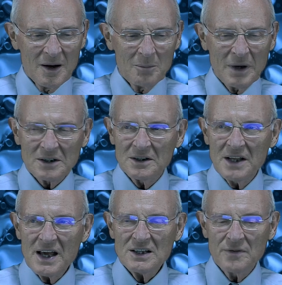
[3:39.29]
But
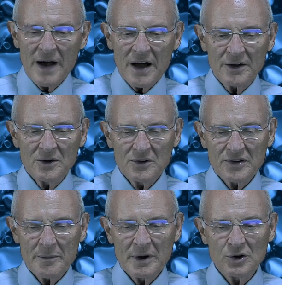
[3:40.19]
today's values
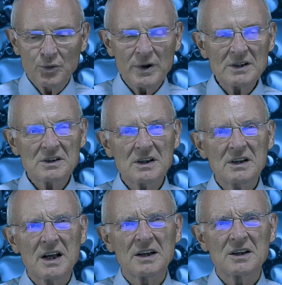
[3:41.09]
have been
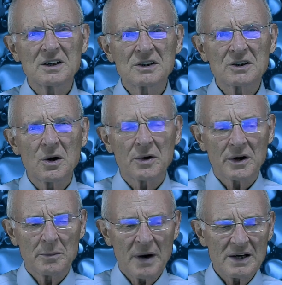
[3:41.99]
twisted and
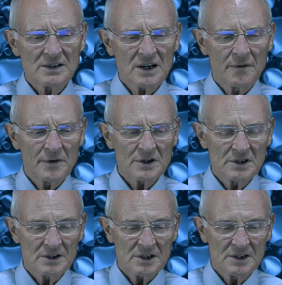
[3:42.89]
distorted by
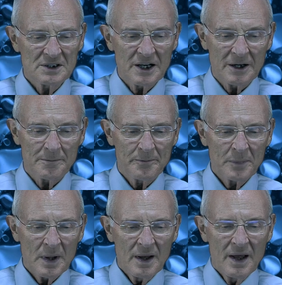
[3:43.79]
selfishness and sin.
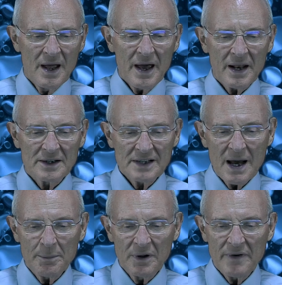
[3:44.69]
An
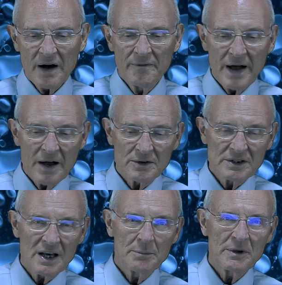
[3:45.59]
example of how values
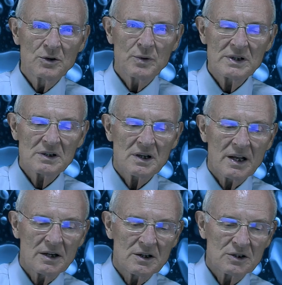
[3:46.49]
can be twisted
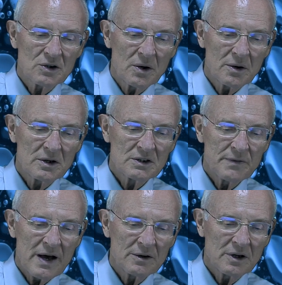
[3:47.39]
and distorted is
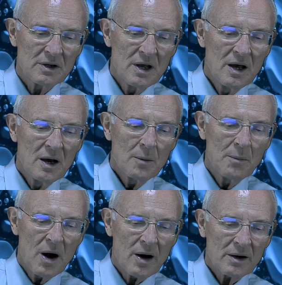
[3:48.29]
found in
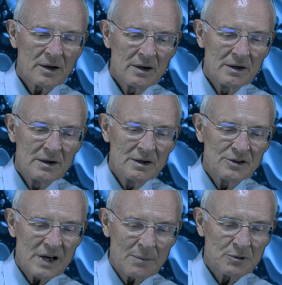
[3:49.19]
Mark
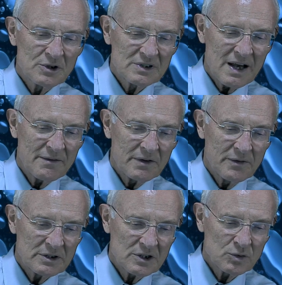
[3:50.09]
chapter 7,
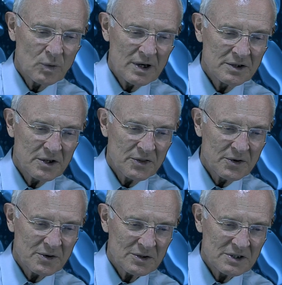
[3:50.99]
verses 1 to
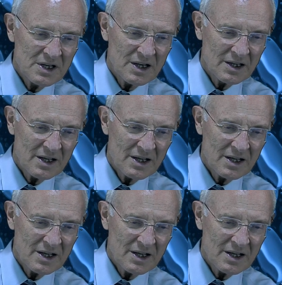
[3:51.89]
13.